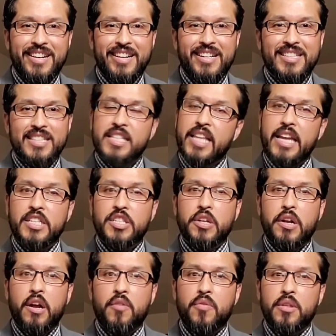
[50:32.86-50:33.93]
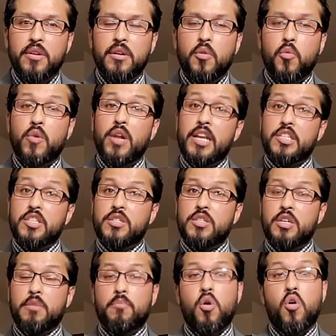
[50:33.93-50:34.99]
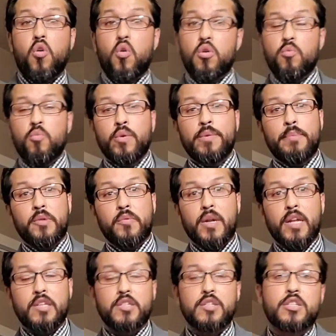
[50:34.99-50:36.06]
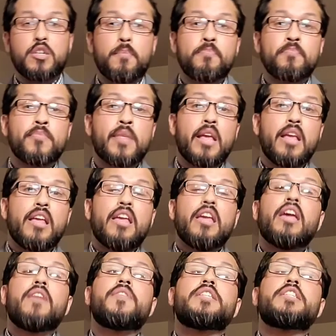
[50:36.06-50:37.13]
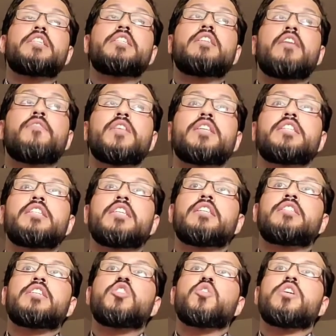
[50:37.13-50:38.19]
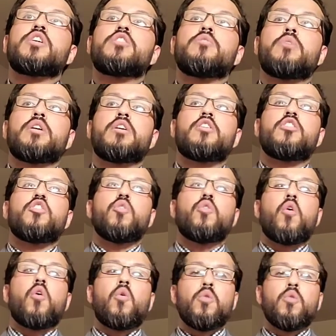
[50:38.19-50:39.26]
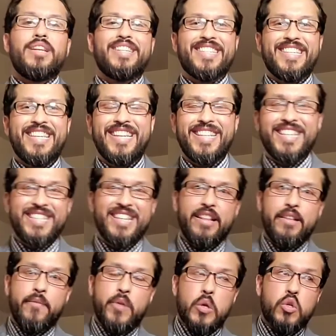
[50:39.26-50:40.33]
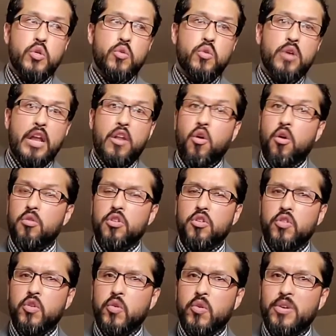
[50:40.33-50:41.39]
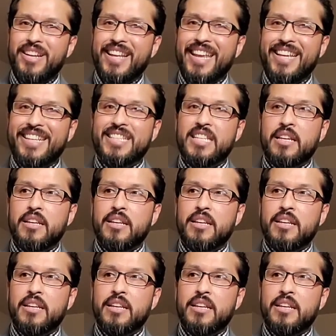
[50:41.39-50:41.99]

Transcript: stage of the relationship, or would-be relationship. If this is a situation where you're only seeing this individual and all you're doing is,